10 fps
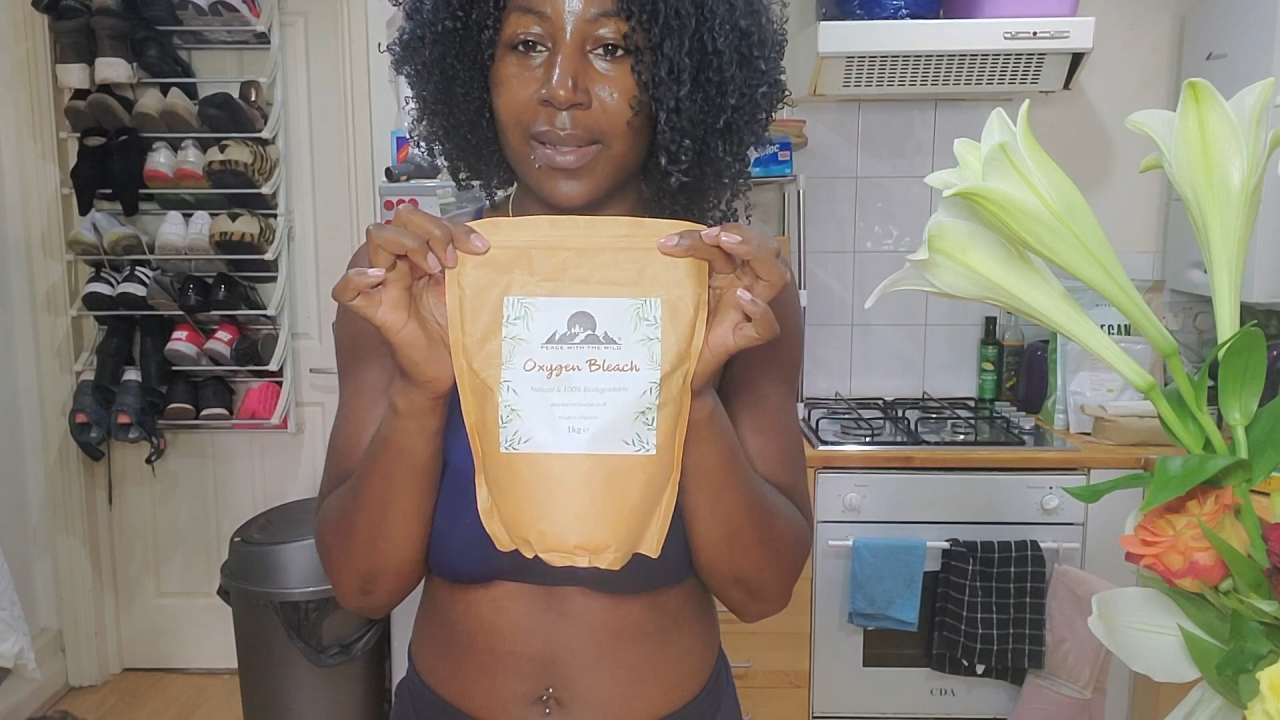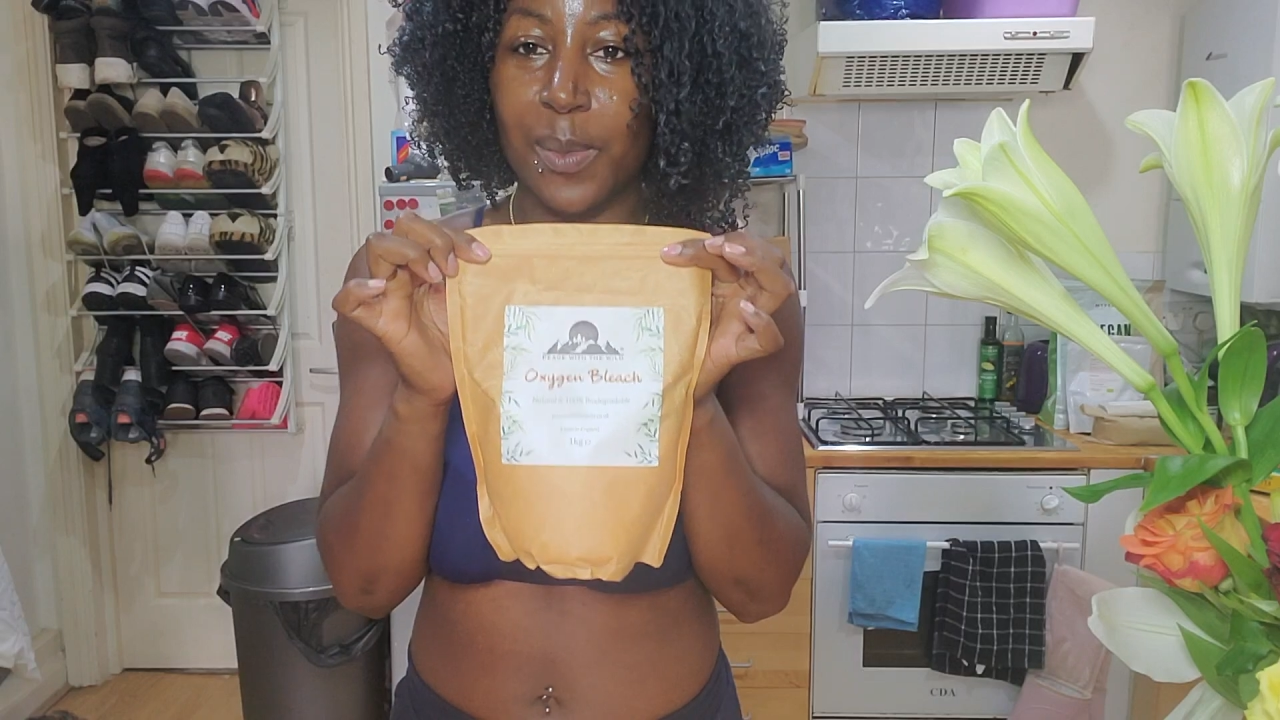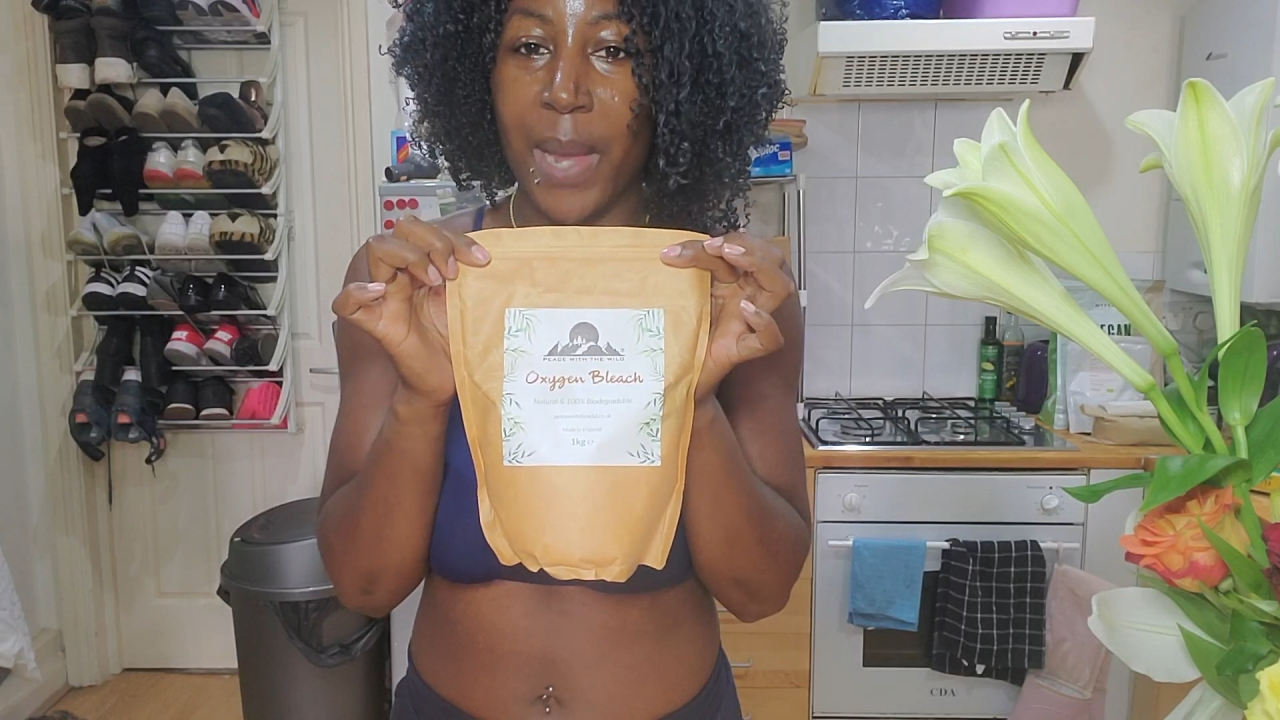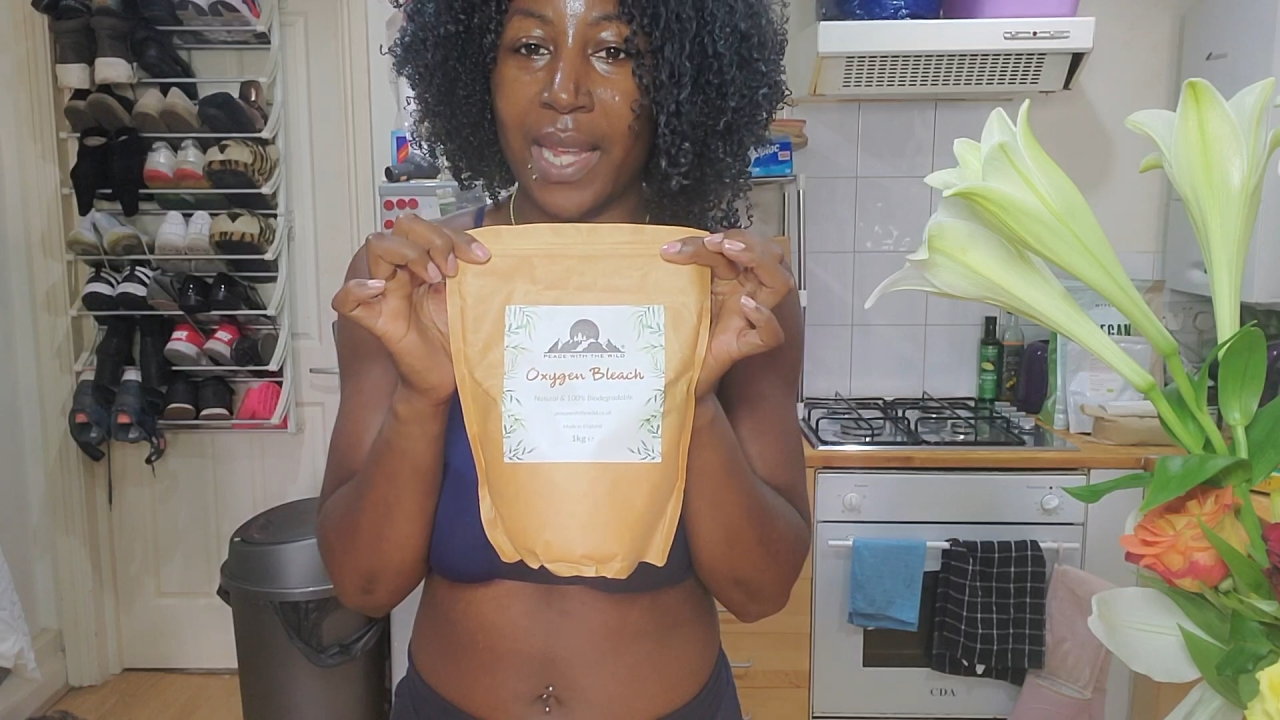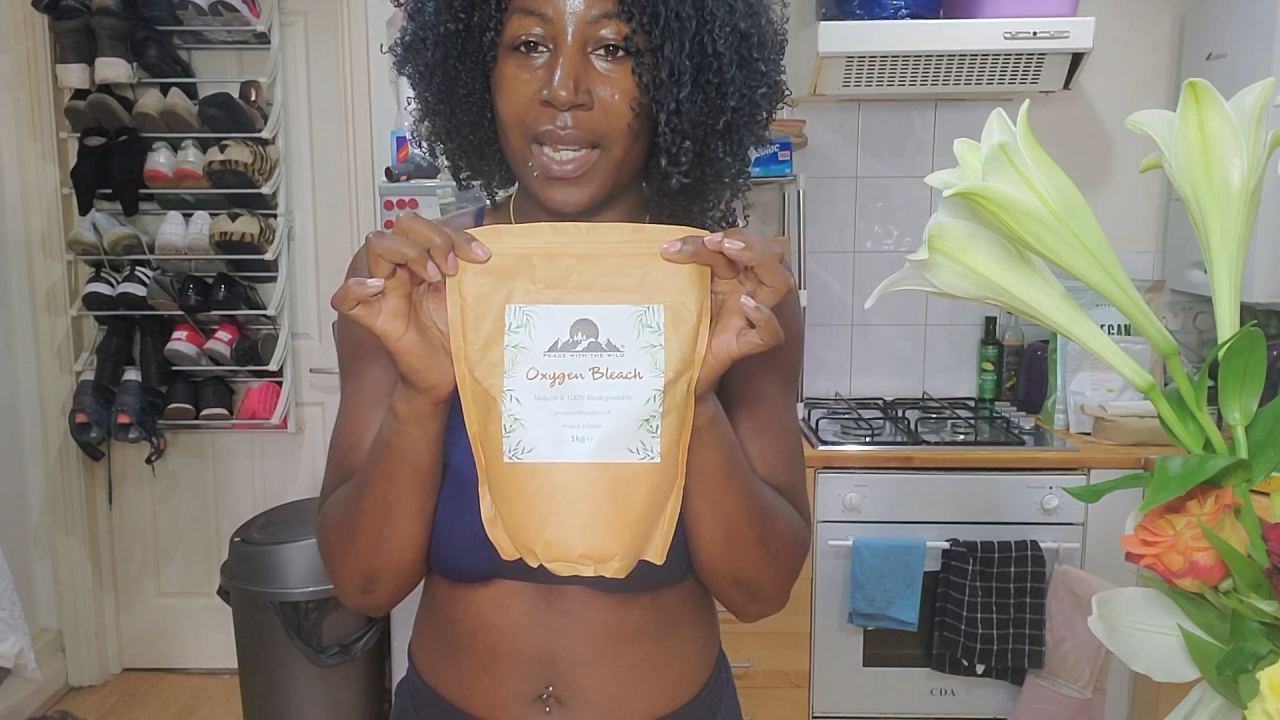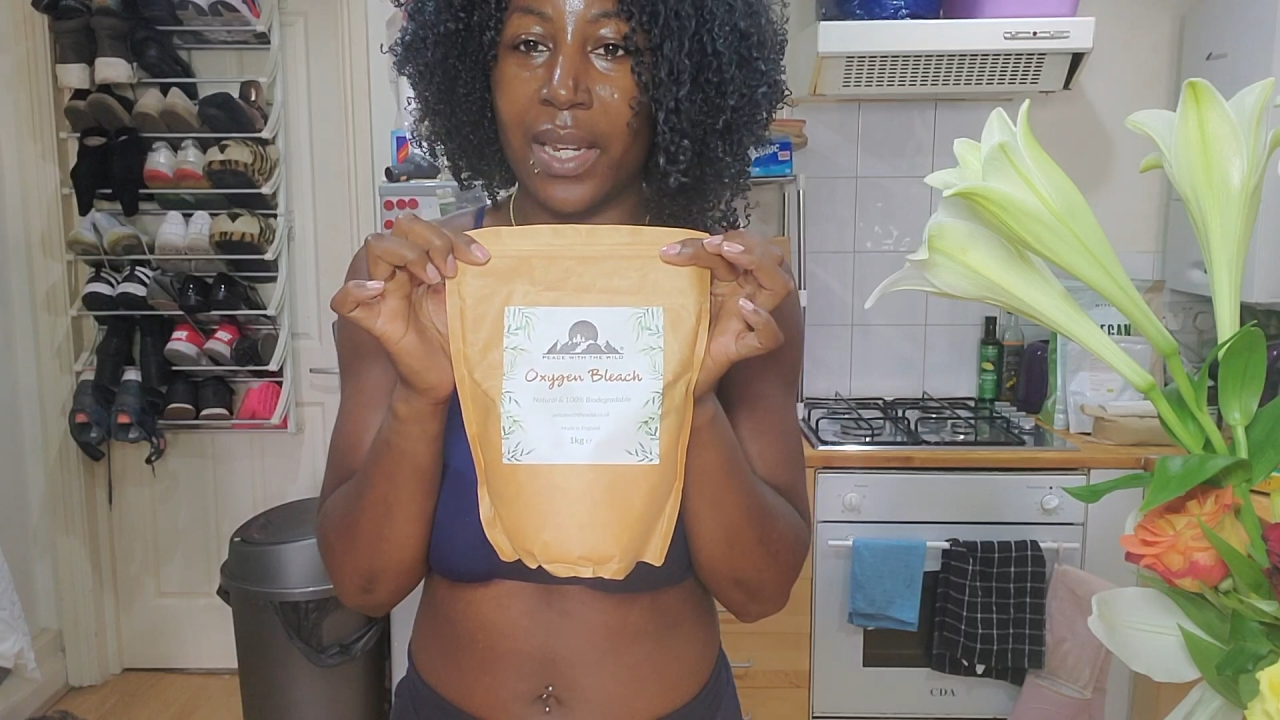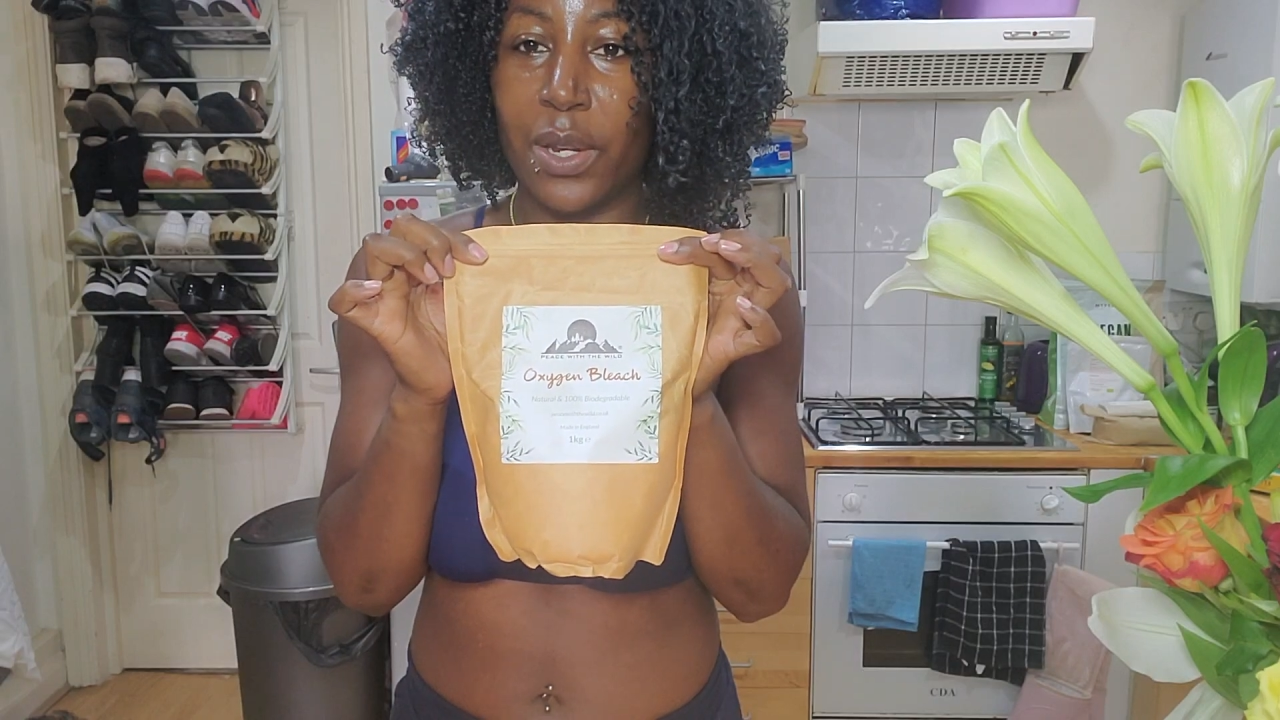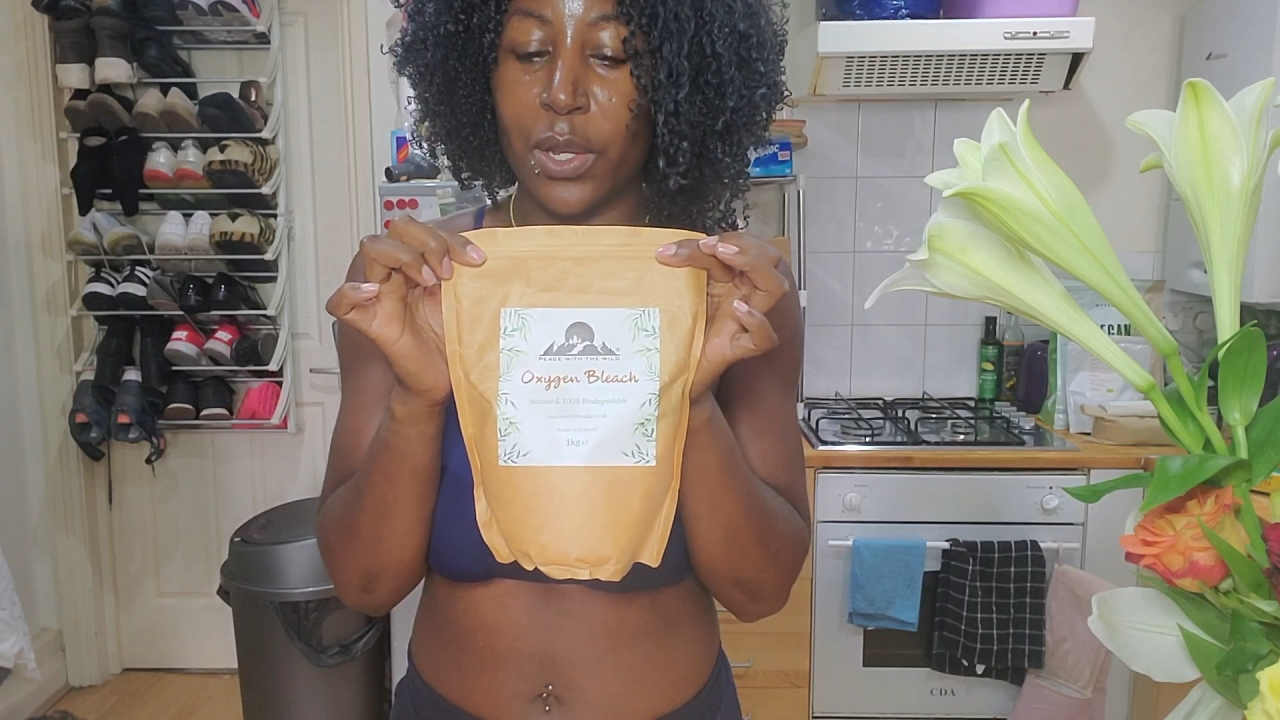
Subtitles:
spanking